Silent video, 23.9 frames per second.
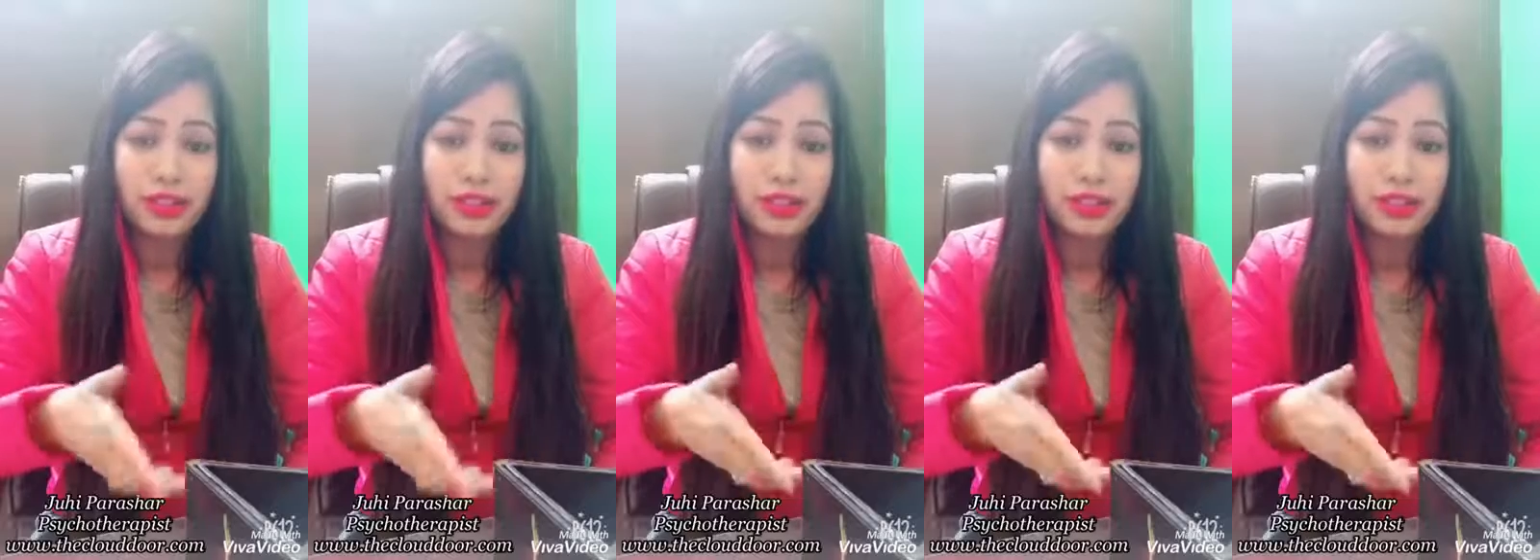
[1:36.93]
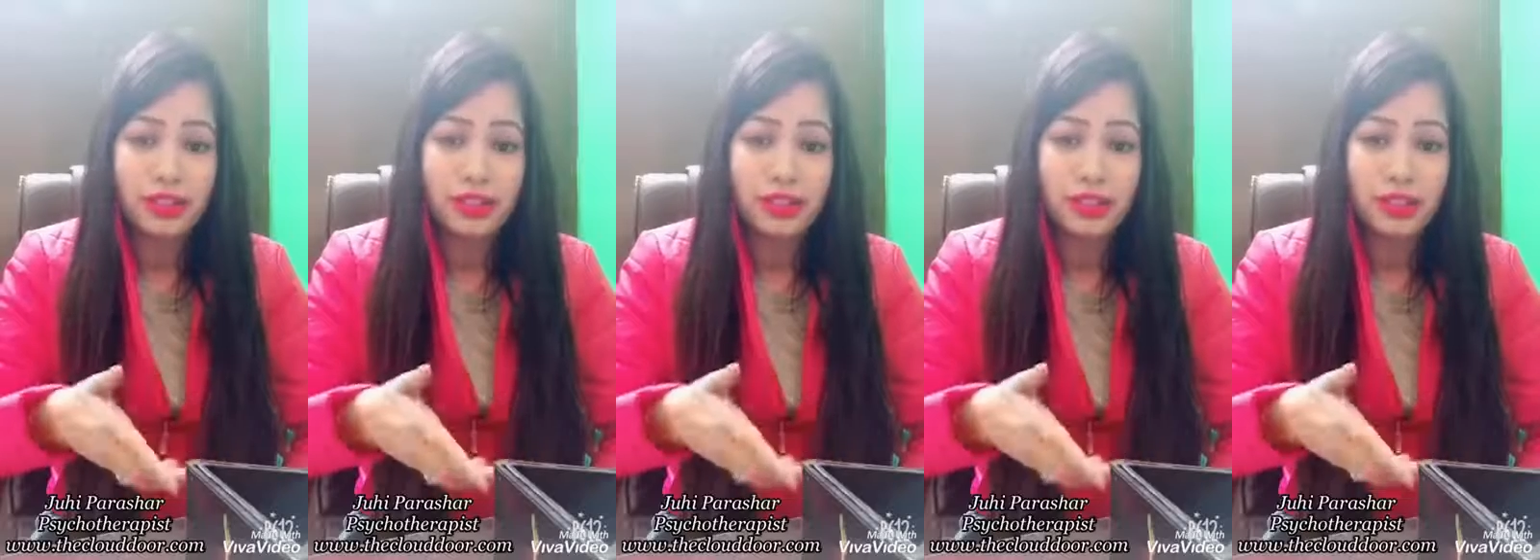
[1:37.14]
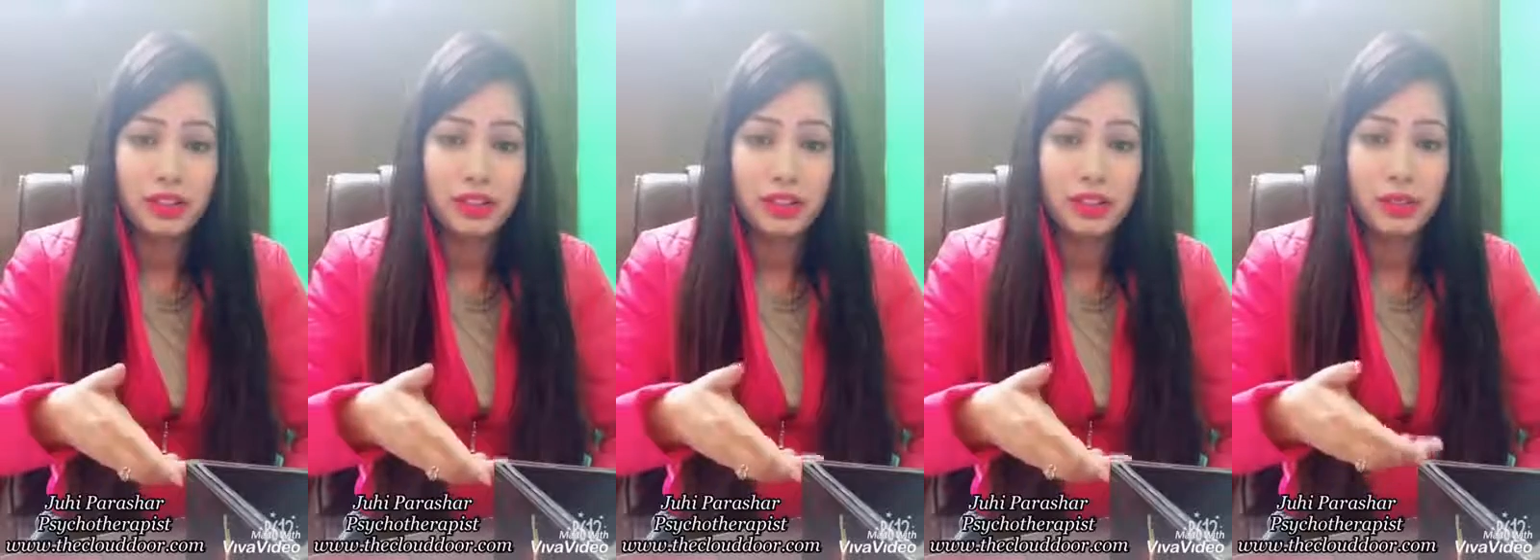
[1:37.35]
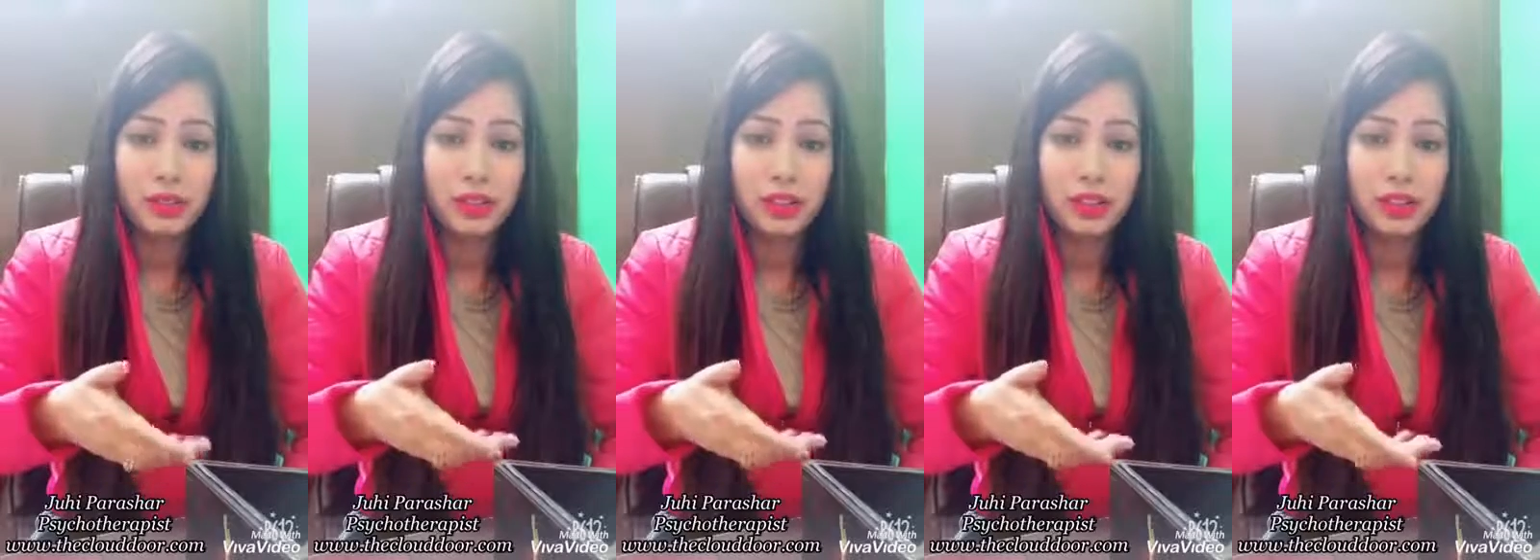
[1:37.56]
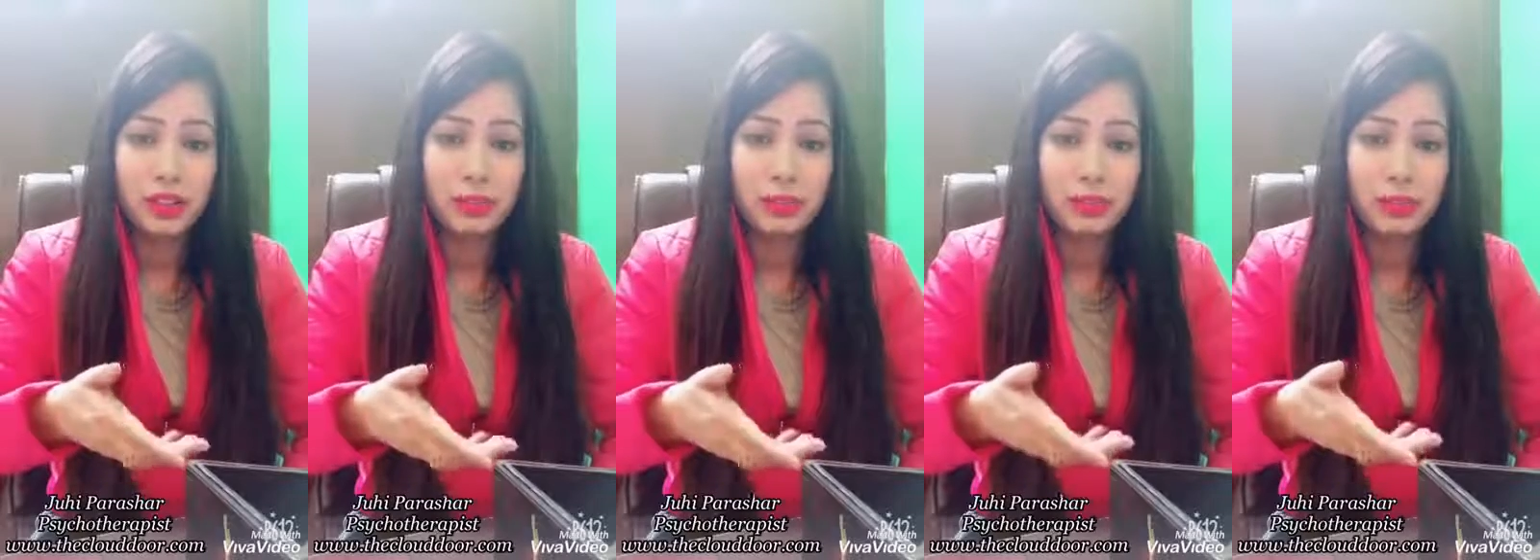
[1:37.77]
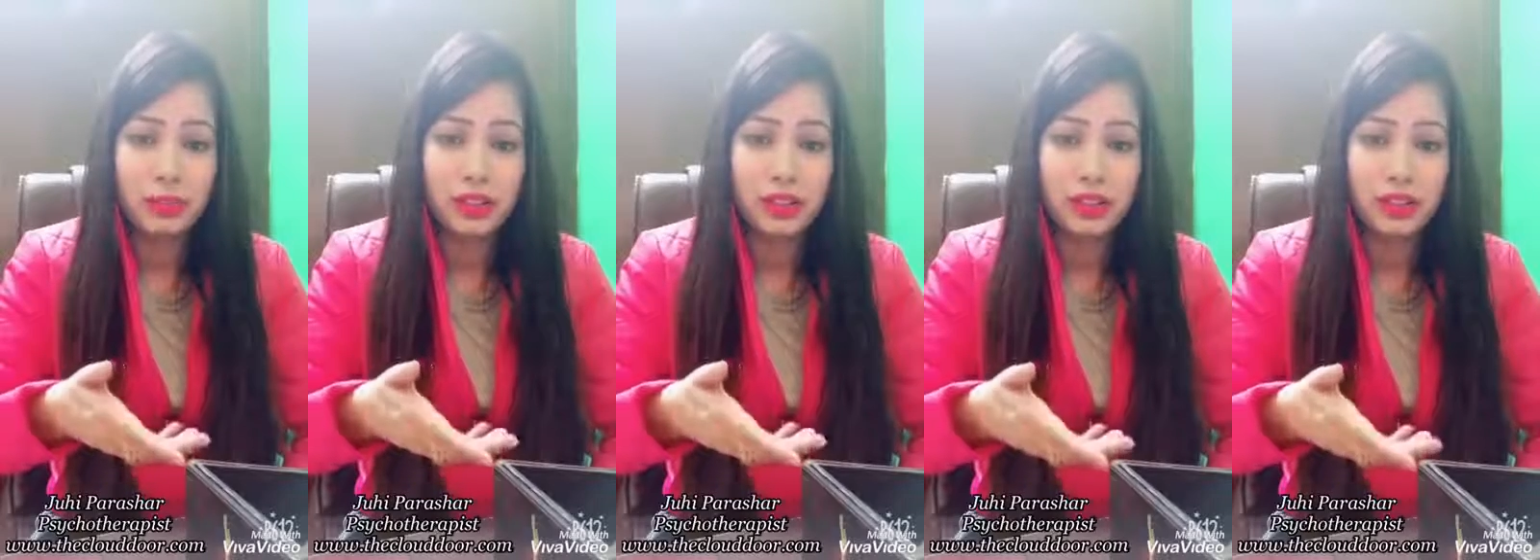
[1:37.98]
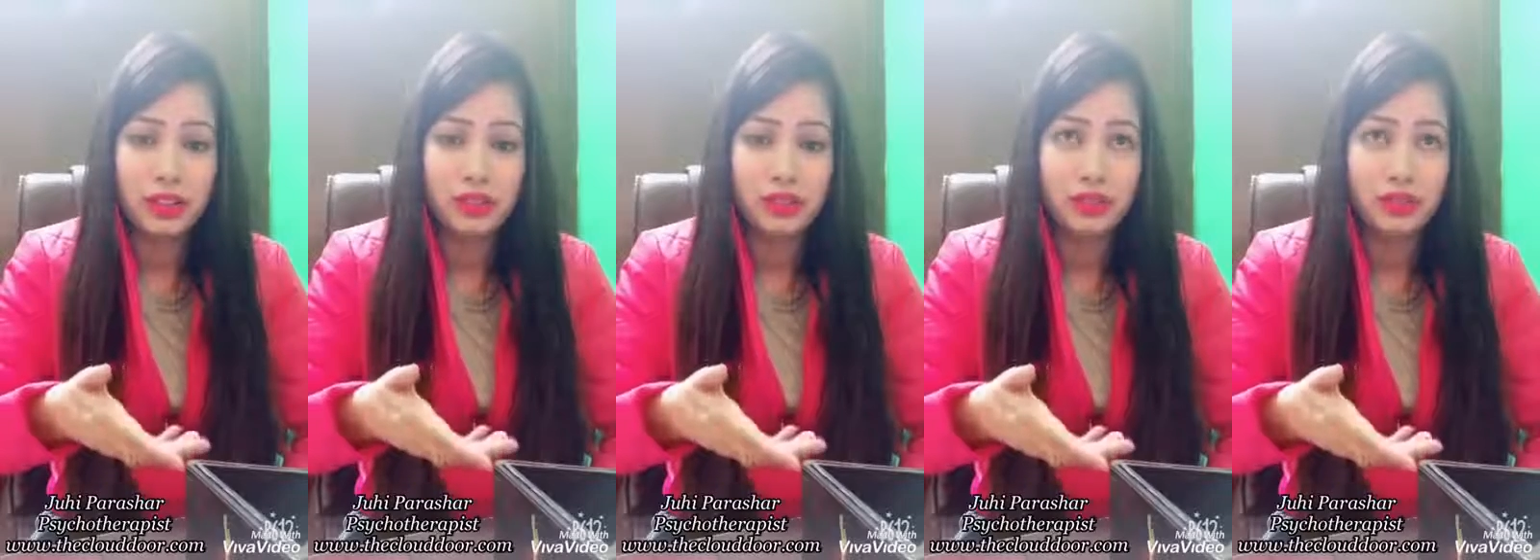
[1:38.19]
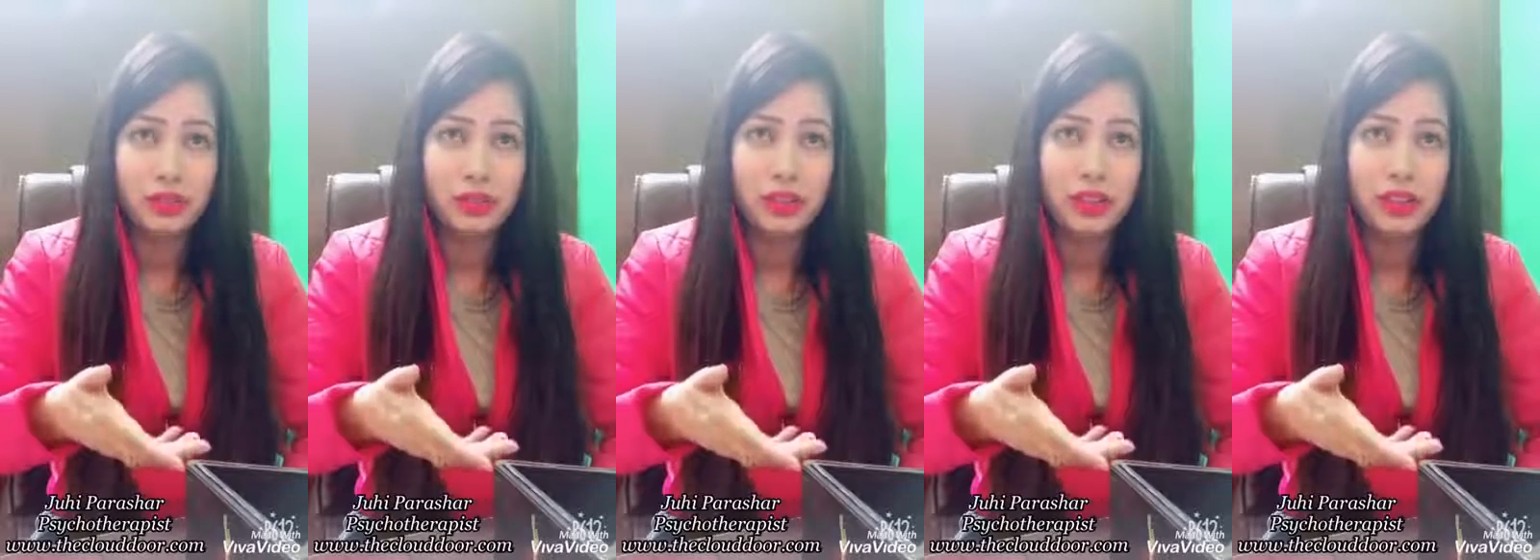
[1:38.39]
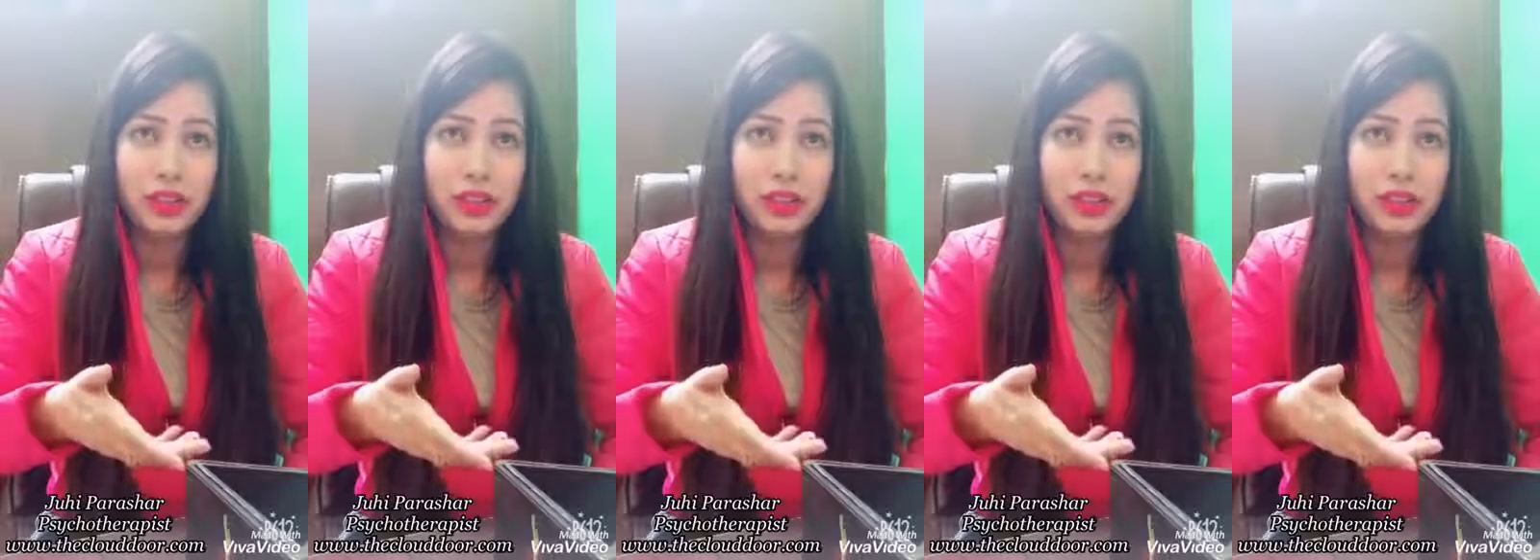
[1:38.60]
it, you do a compulsive